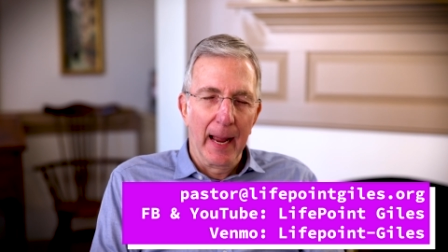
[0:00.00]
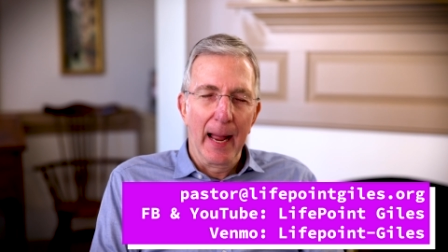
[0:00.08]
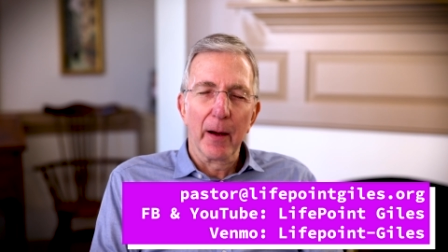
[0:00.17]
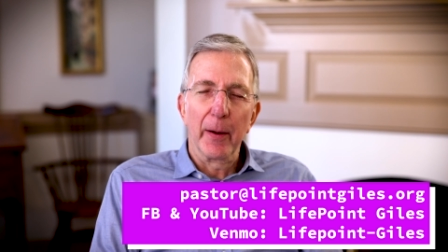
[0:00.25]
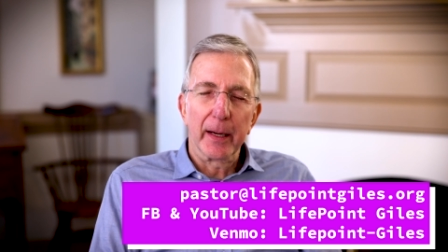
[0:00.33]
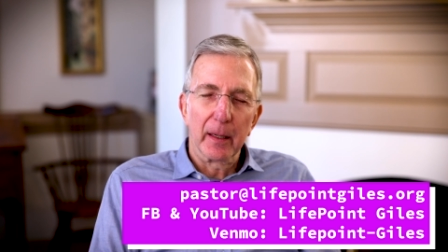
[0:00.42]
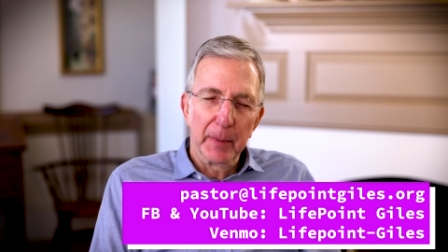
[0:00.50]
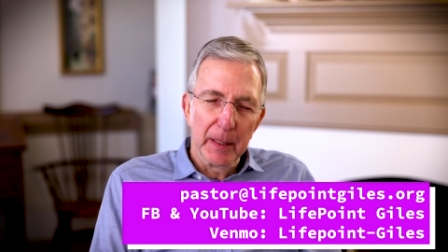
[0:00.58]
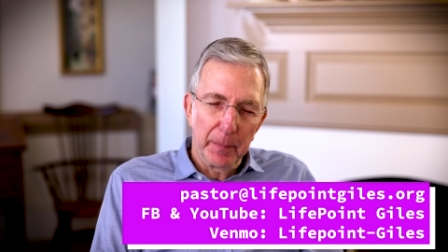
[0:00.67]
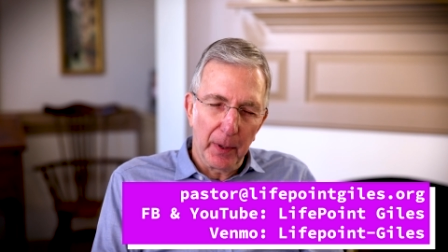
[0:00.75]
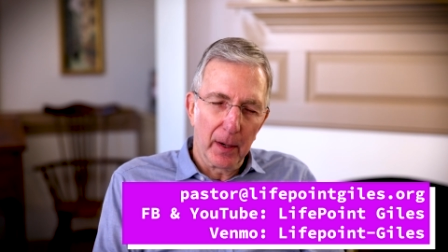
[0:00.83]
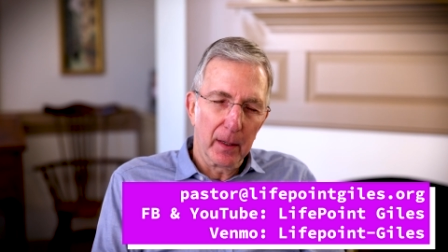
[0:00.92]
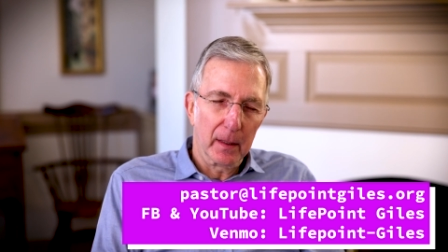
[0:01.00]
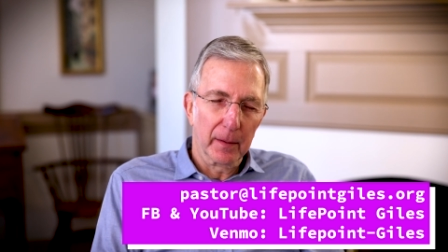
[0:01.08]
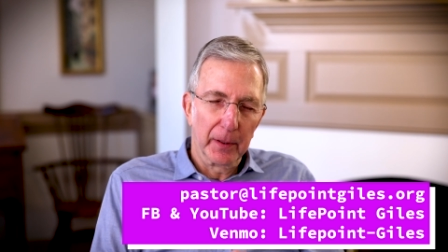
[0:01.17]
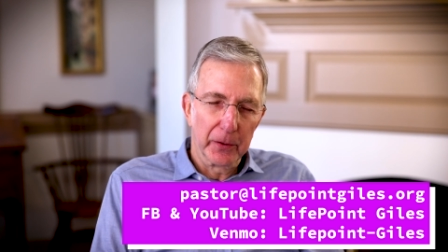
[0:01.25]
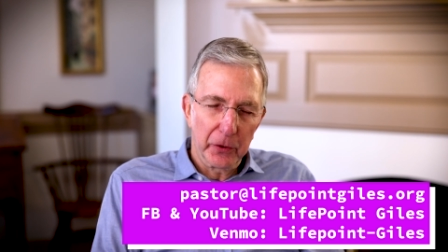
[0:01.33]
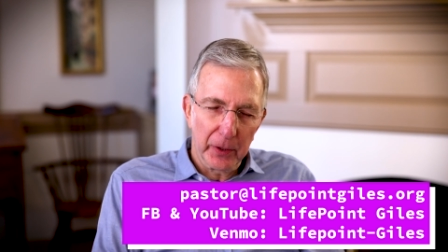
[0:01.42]
How I can be part
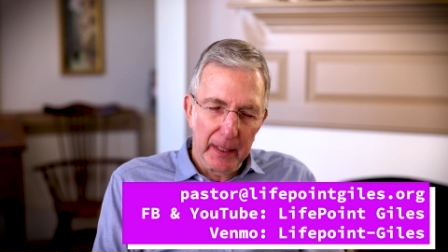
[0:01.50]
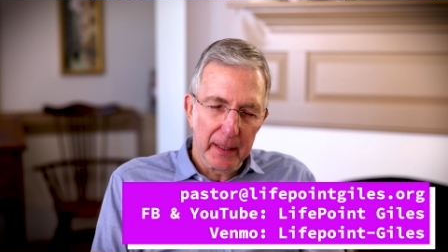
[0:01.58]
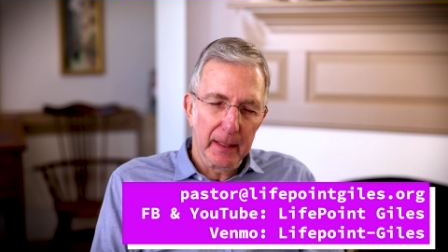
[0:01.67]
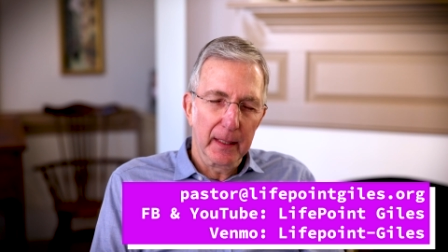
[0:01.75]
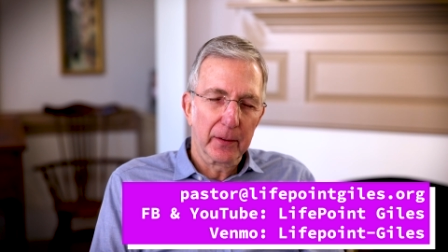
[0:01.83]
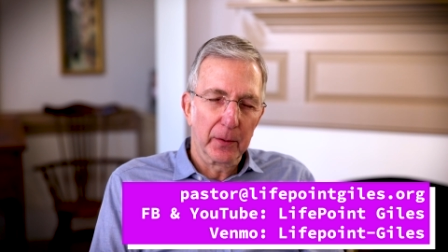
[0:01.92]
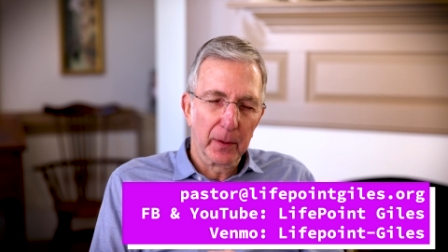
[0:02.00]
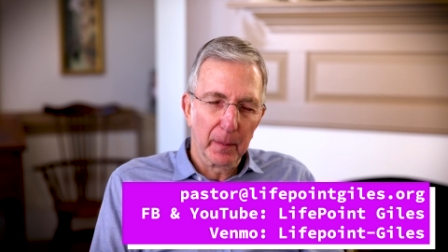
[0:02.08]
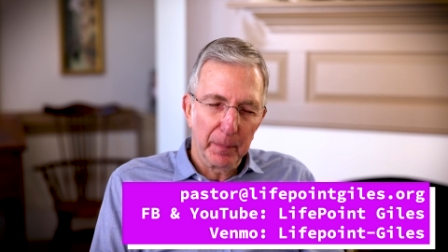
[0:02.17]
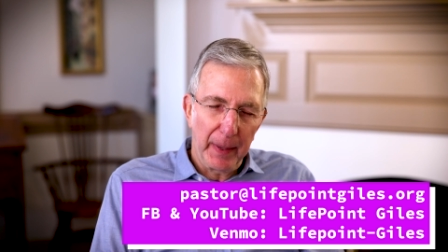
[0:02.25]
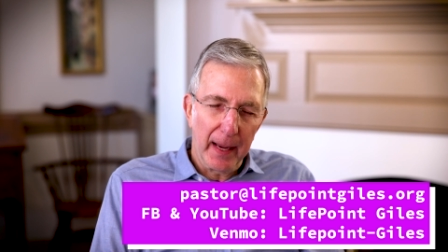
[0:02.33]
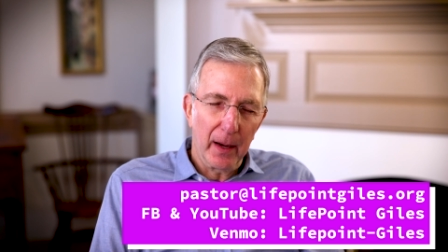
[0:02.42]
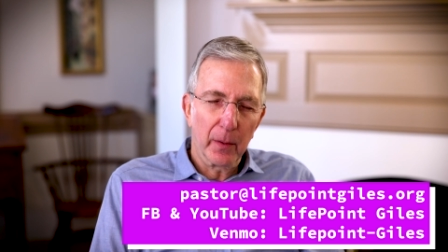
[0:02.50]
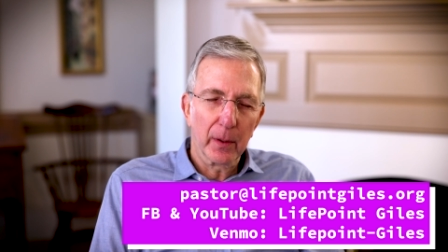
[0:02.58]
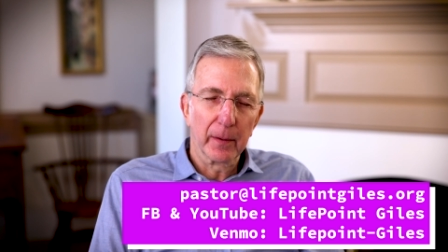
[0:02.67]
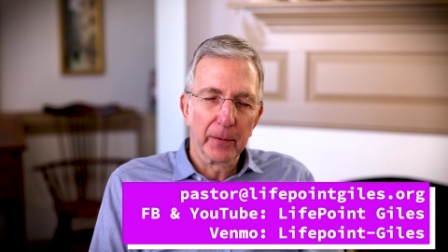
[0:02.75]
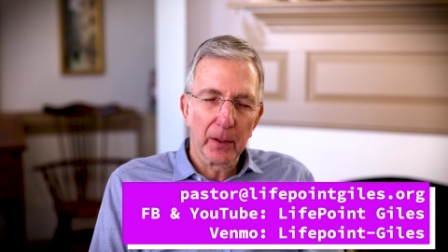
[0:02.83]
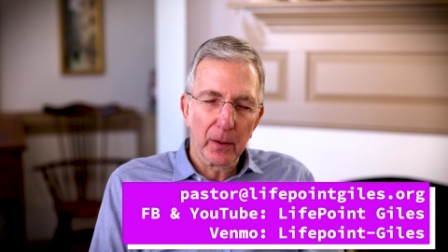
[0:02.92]
of the Trinity through the
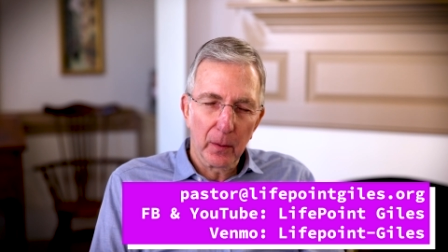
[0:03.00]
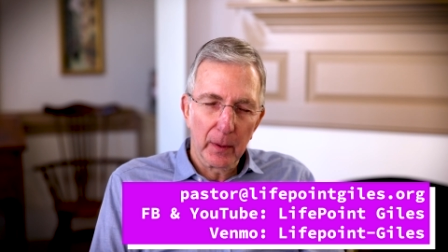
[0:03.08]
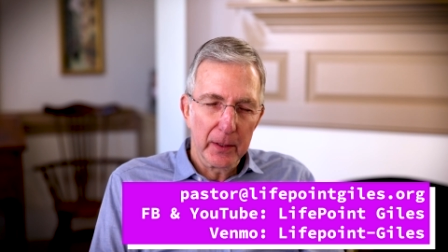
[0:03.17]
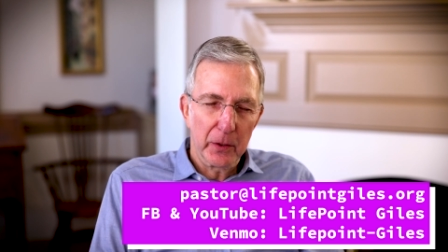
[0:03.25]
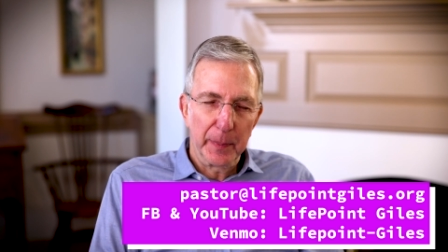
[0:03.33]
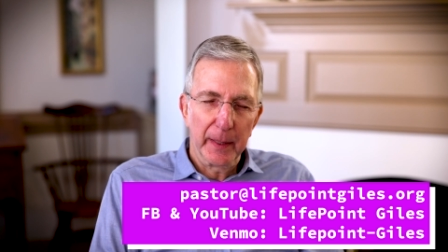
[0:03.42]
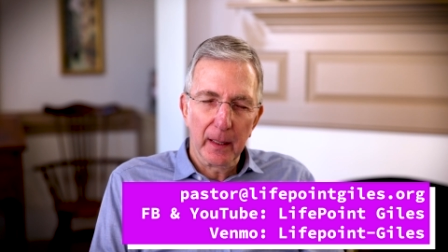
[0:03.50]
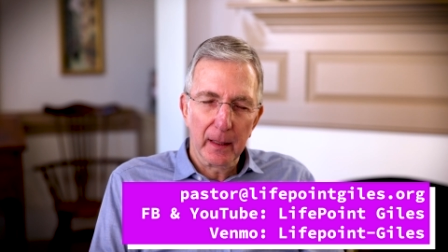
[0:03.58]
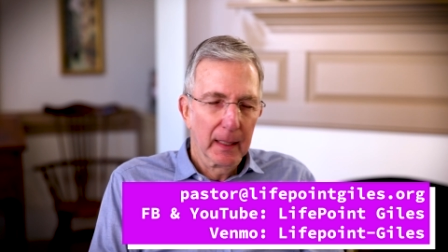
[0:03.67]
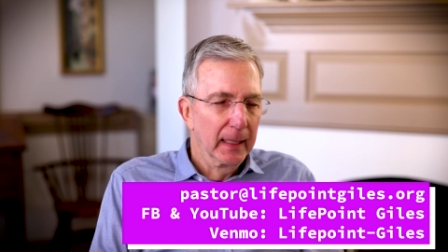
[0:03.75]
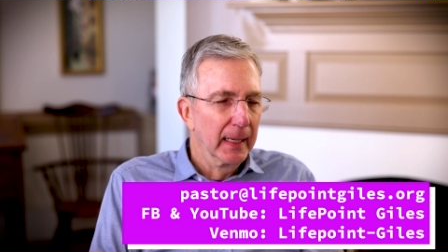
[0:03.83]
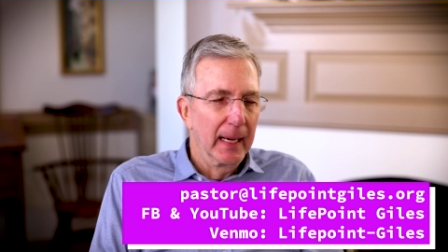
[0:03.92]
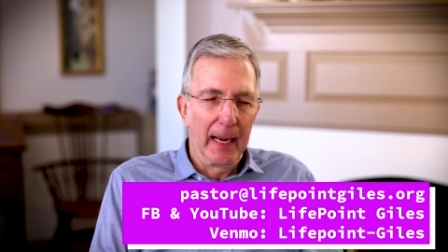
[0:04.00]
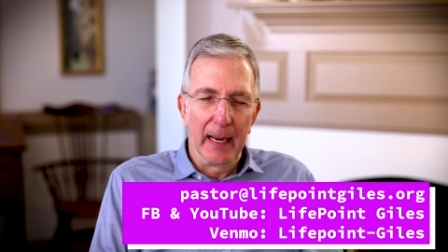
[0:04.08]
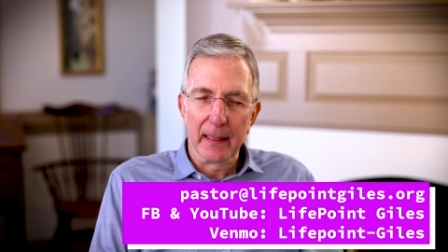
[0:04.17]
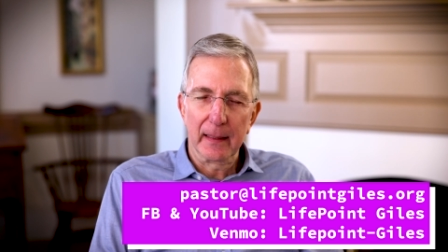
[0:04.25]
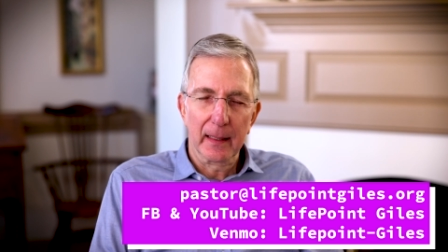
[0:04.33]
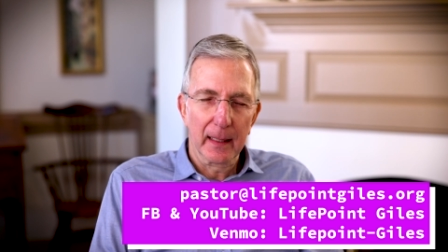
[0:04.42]
power of your Holy Spirit,
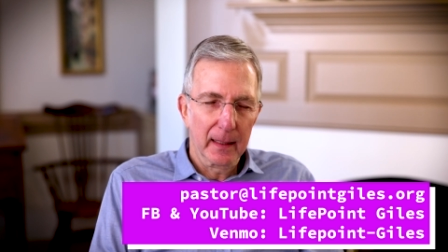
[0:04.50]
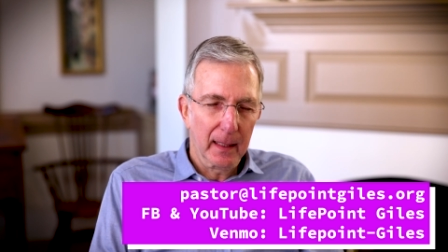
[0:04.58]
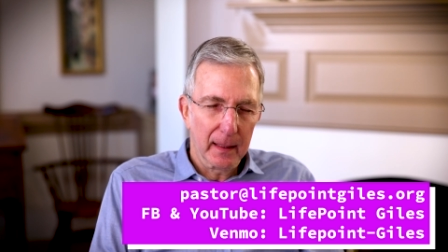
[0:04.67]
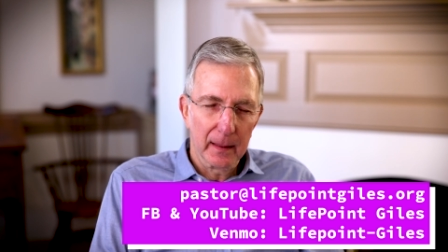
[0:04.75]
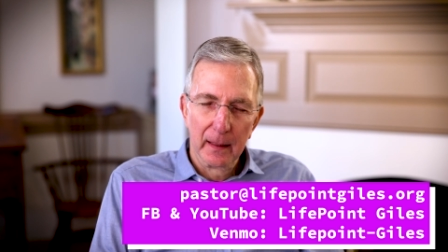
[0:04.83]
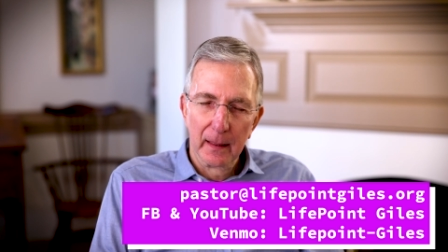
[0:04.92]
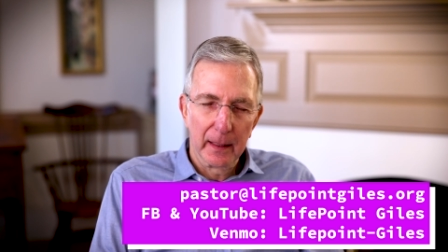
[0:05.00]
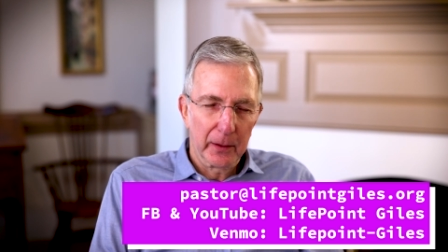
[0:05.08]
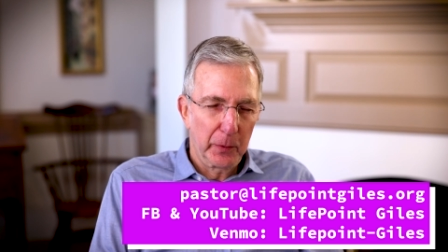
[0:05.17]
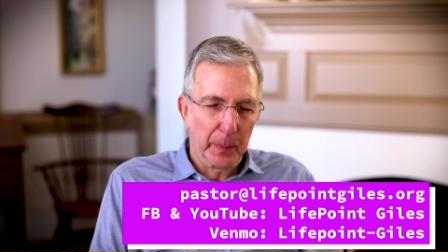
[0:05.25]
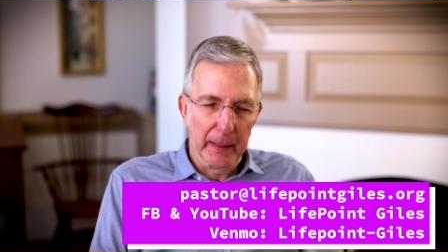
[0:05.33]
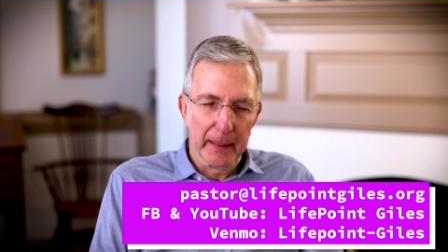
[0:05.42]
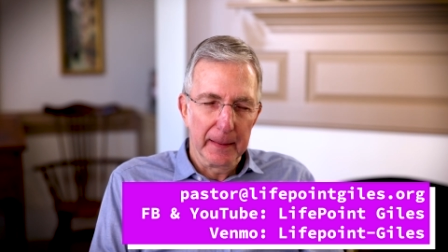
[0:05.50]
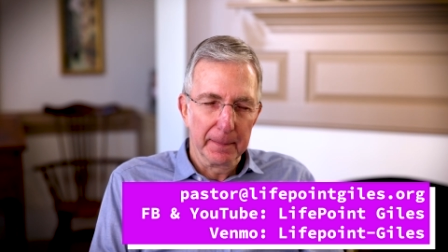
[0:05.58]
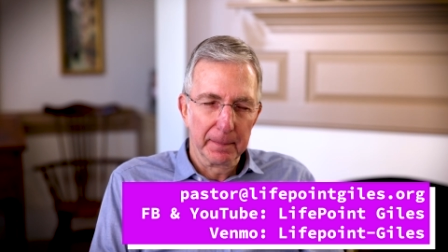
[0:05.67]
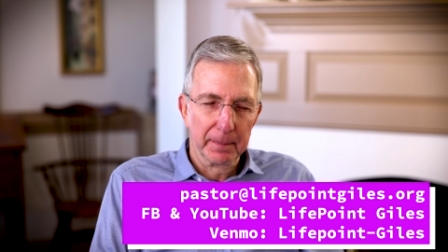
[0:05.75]
I cannot explain.